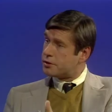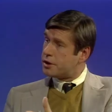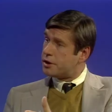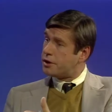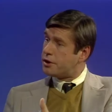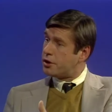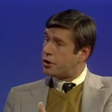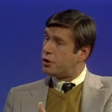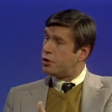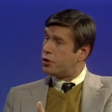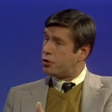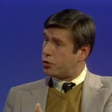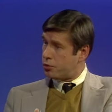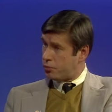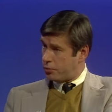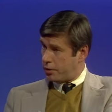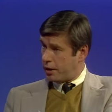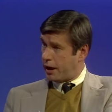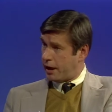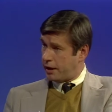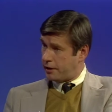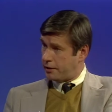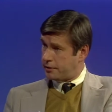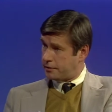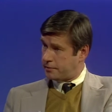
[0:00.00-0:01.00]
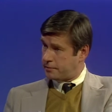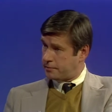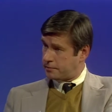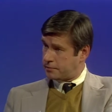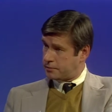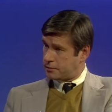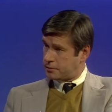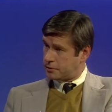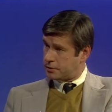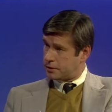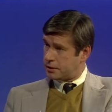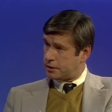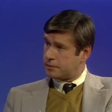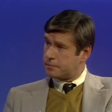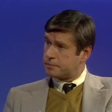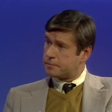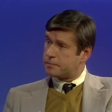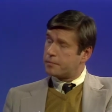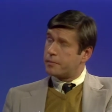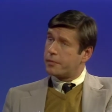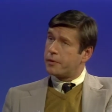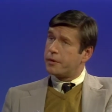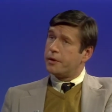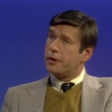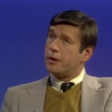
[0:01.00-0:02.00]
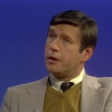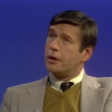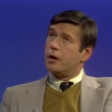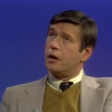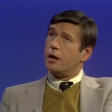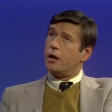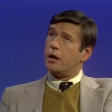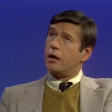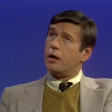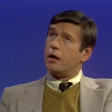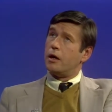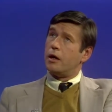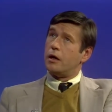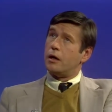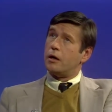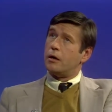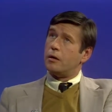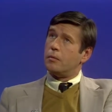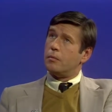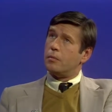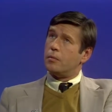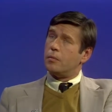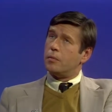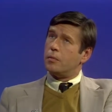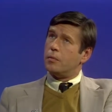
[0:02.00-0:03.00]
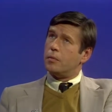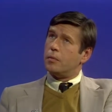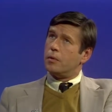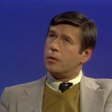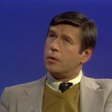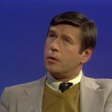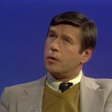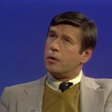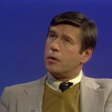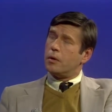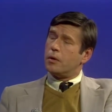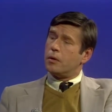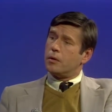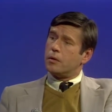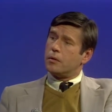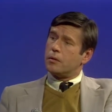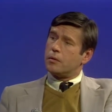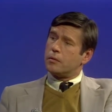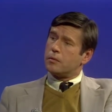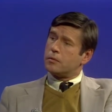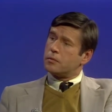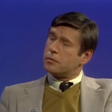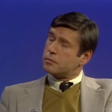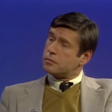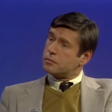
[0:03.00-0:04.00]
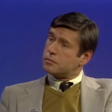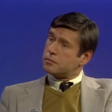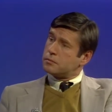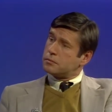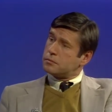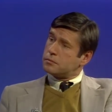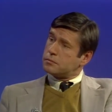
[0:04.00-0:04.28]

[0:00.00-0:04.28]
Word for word: they didn't do that. Okay. Right. Um, May I suggest a motive?